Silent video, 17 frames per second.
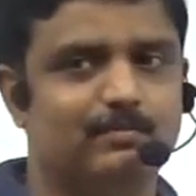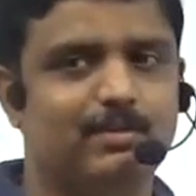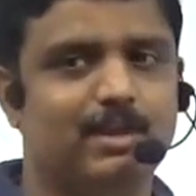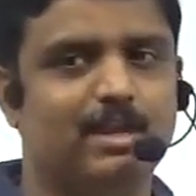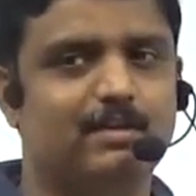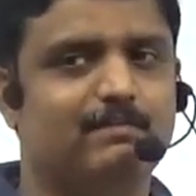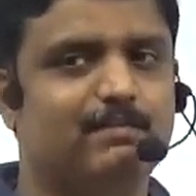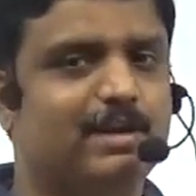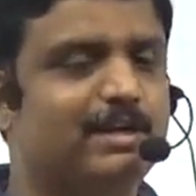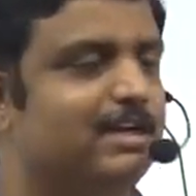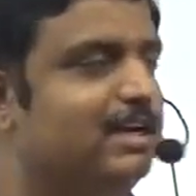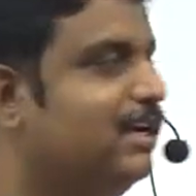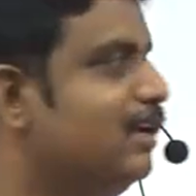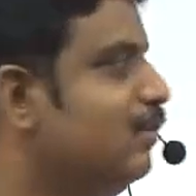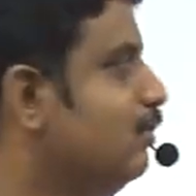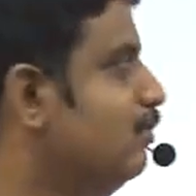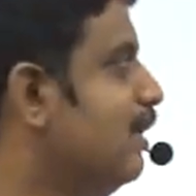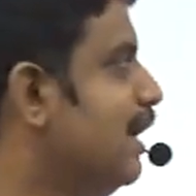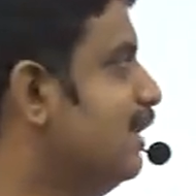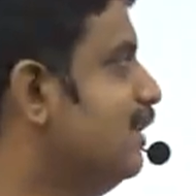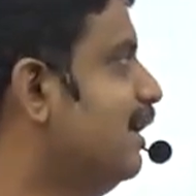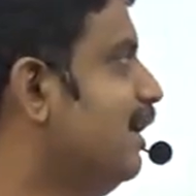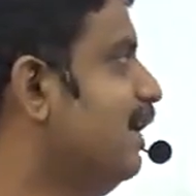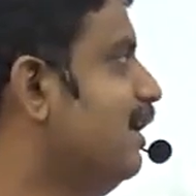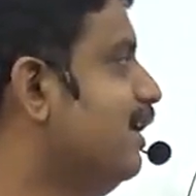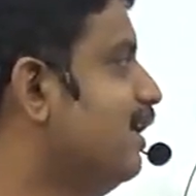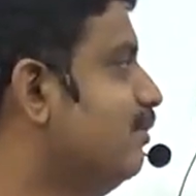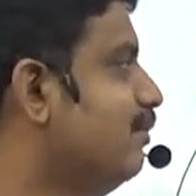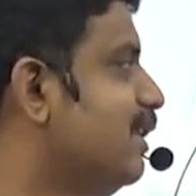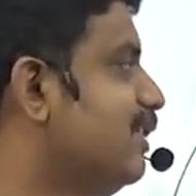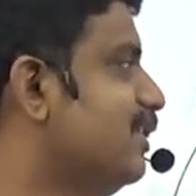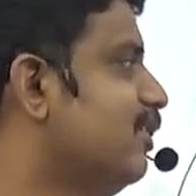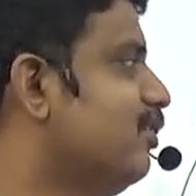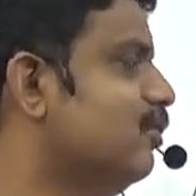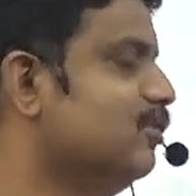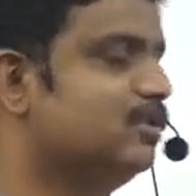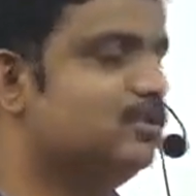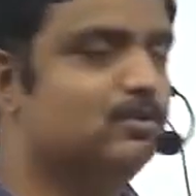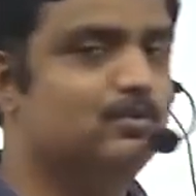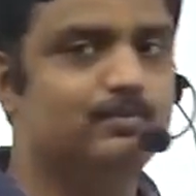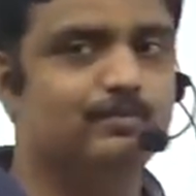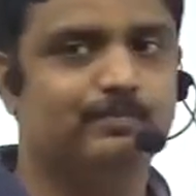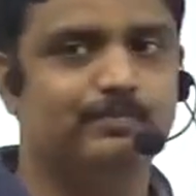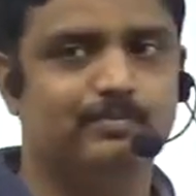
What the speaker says: can find it out by the earlier method also.